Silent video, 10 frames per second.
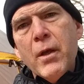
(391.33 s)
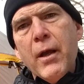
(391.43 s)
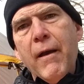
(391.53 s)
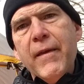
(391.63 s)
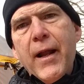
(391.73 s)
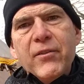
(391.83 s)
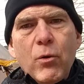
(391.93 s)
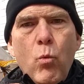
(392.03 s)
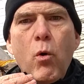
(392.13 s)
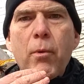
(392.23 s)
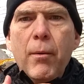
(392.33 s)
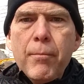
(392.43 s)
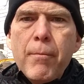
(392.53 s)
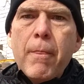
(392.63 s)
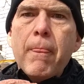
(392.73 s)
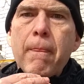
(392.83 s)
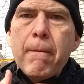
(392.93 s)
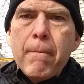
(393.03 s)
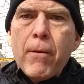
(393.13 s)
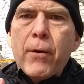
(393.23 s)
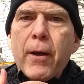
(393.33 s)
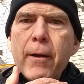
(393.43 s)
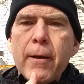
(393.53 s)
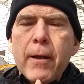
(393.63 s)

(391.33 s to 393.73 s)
And then as I warm up, okay,